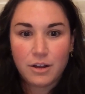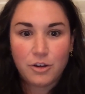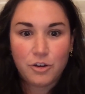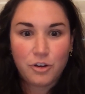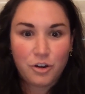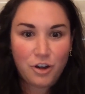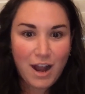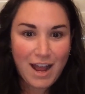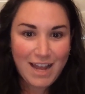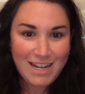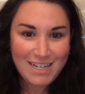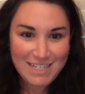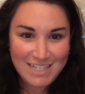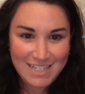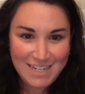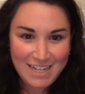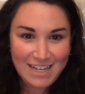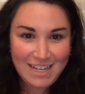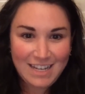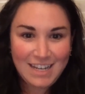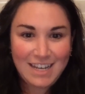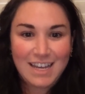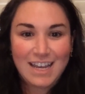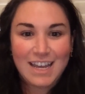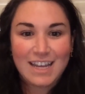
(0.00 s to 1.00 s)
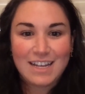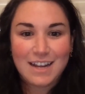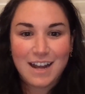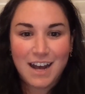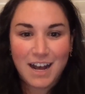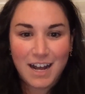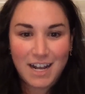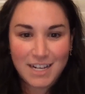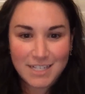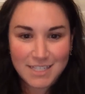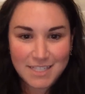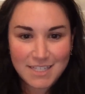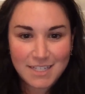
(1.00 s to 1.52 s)
grinding and
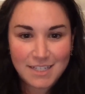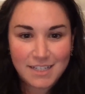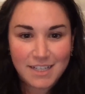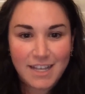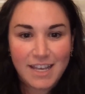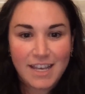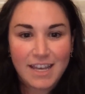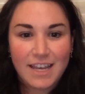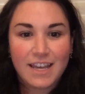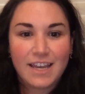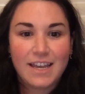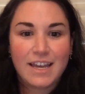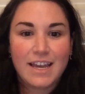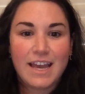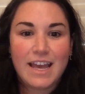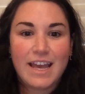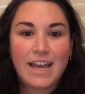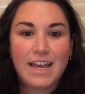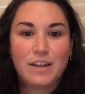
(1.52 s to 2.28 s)
hustling